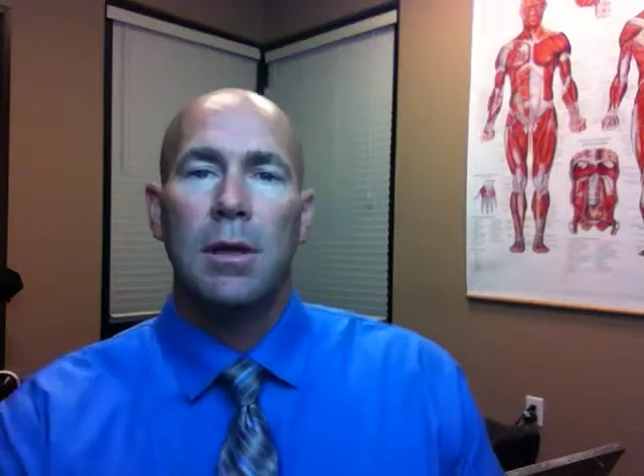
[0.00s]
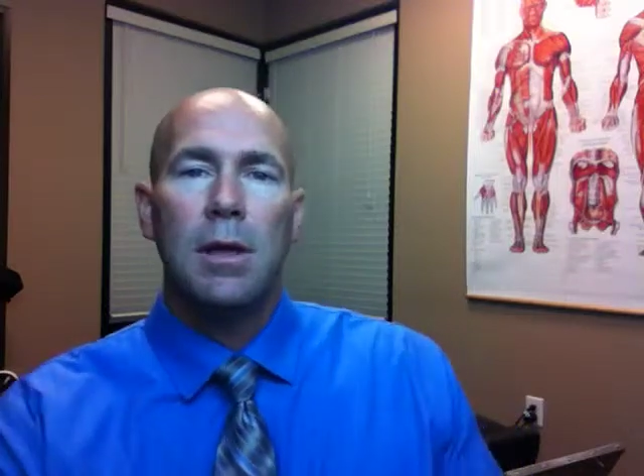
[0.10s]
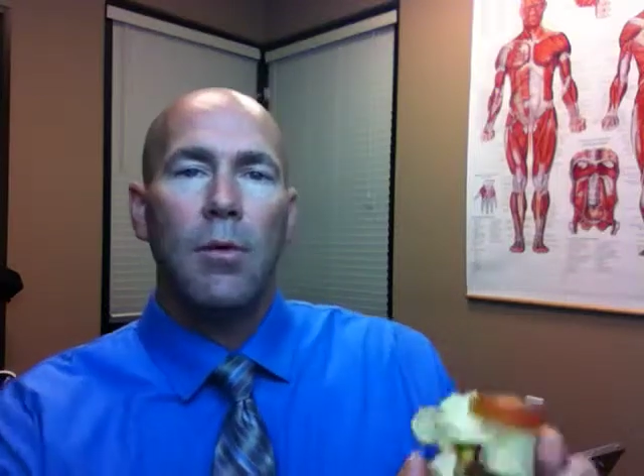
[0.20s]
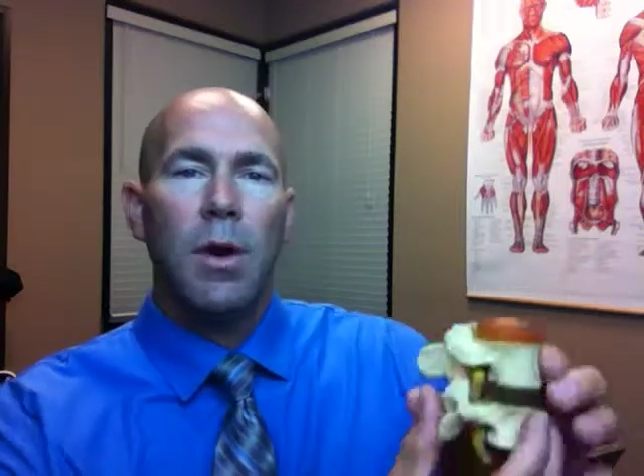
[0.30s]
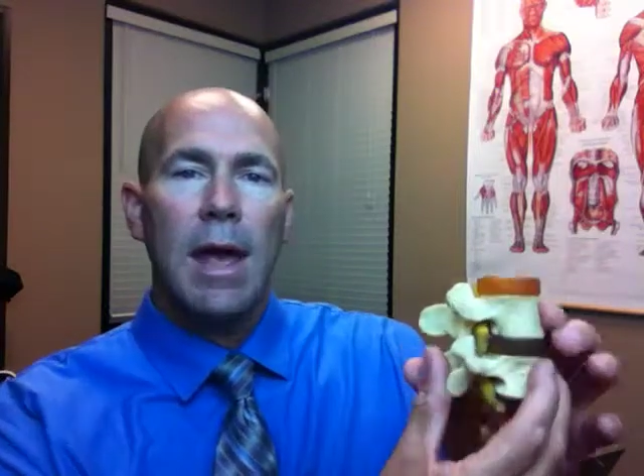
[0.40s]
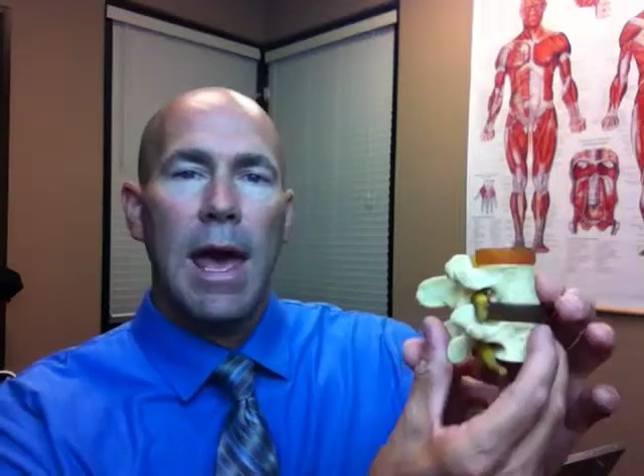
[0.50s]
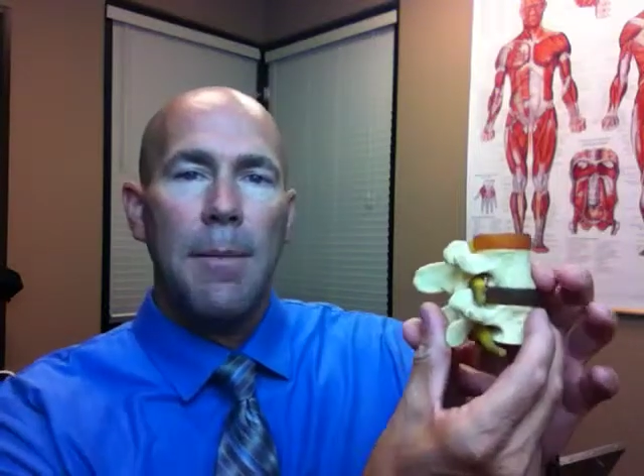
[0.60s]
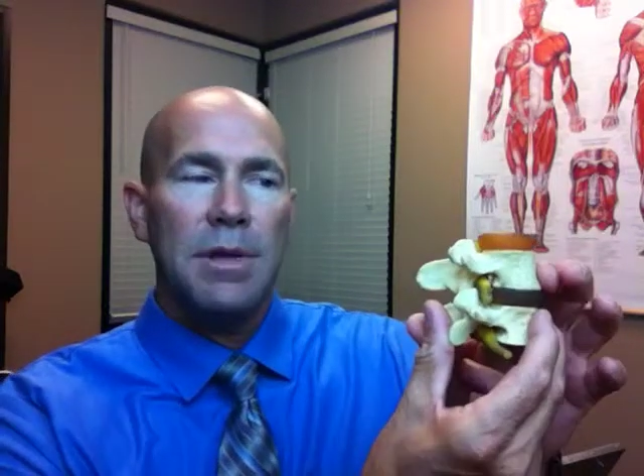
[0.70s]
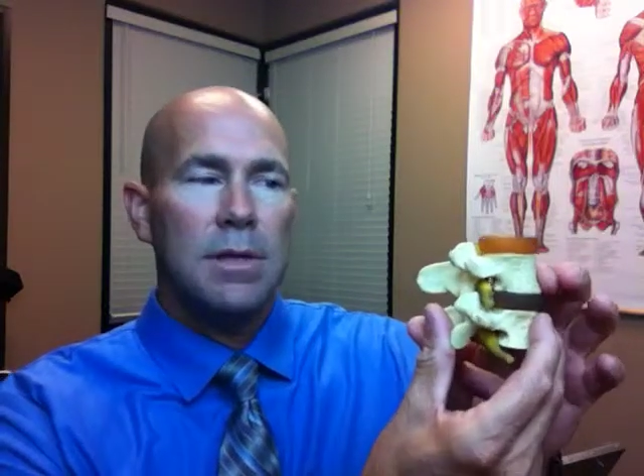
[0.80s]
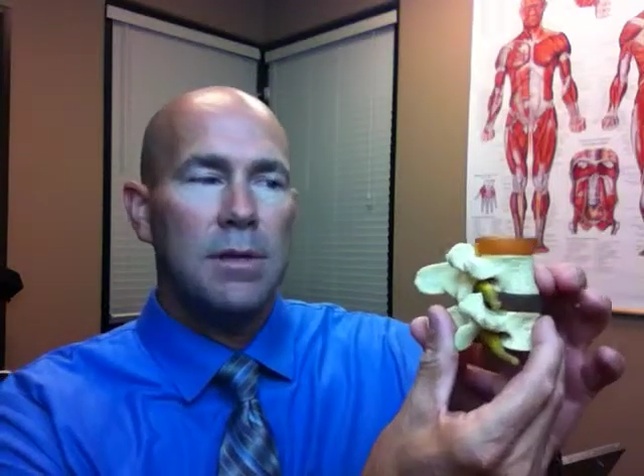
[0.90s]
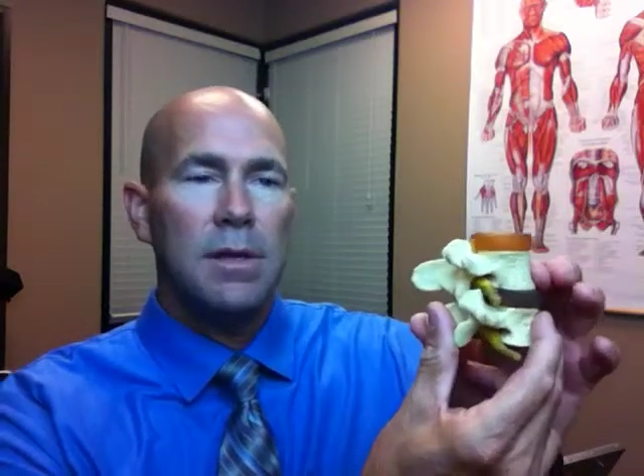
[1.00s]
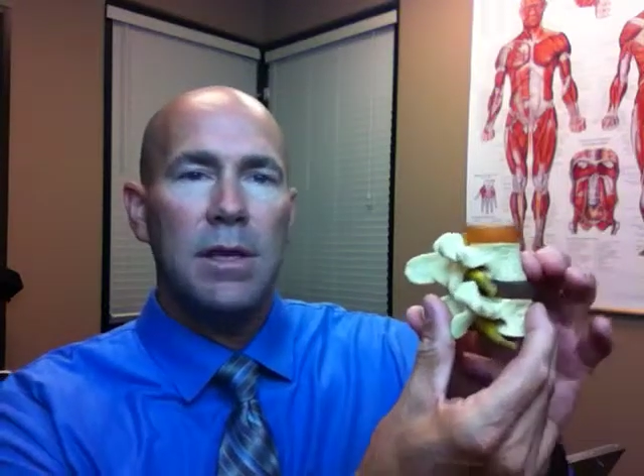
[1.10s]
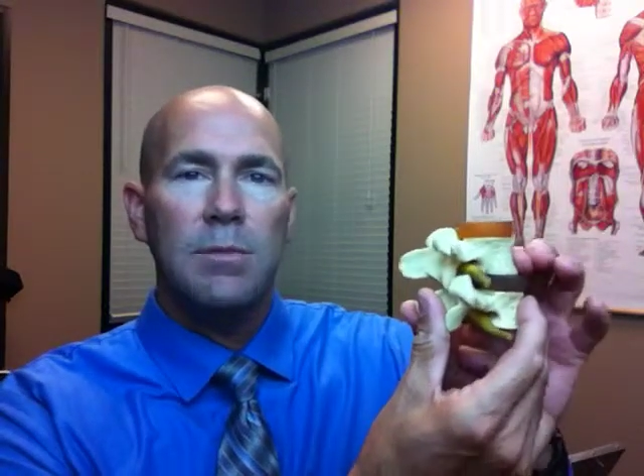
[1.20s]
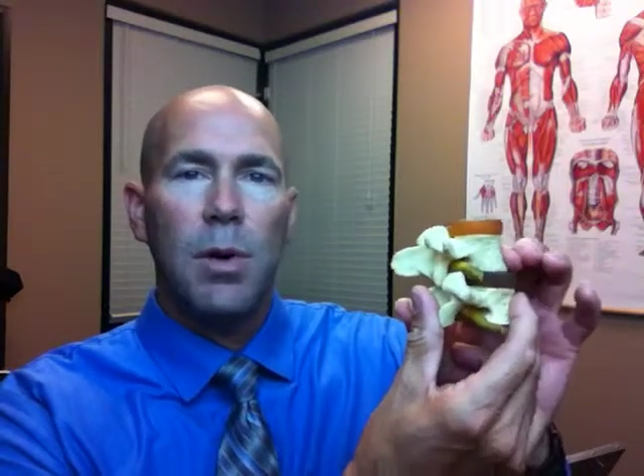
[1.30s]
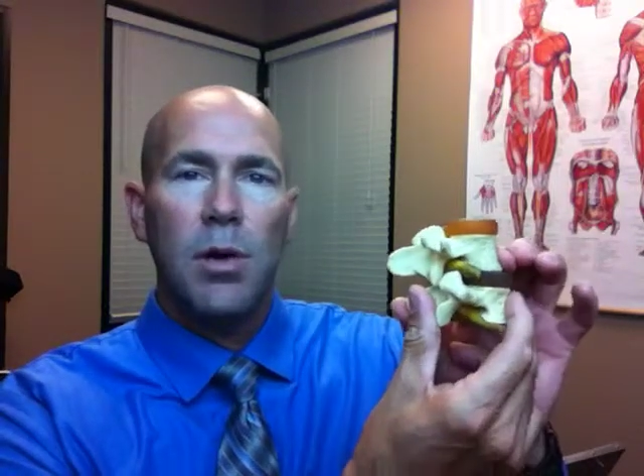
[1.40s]
then what happens is
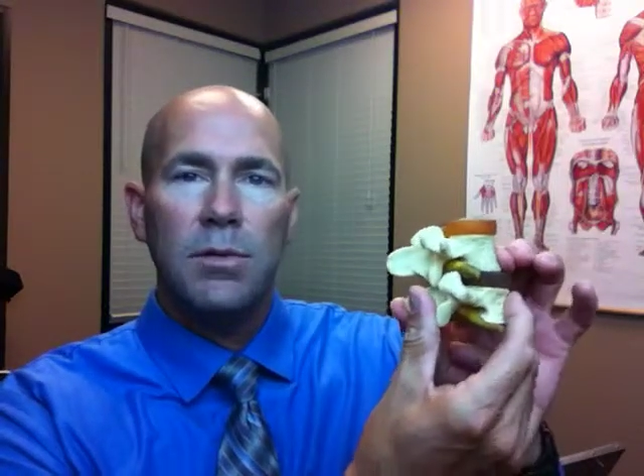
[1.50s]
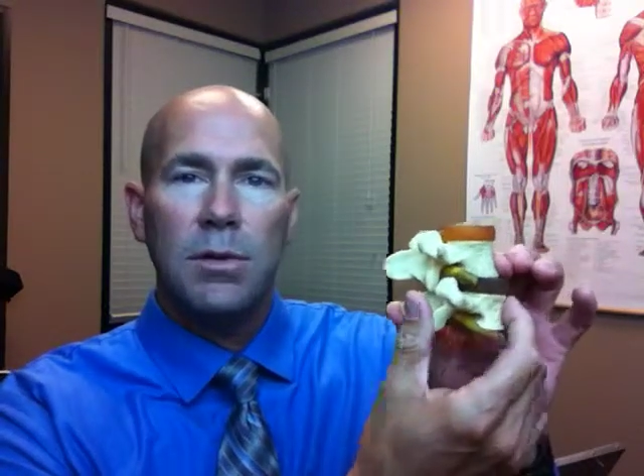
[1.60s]
these bones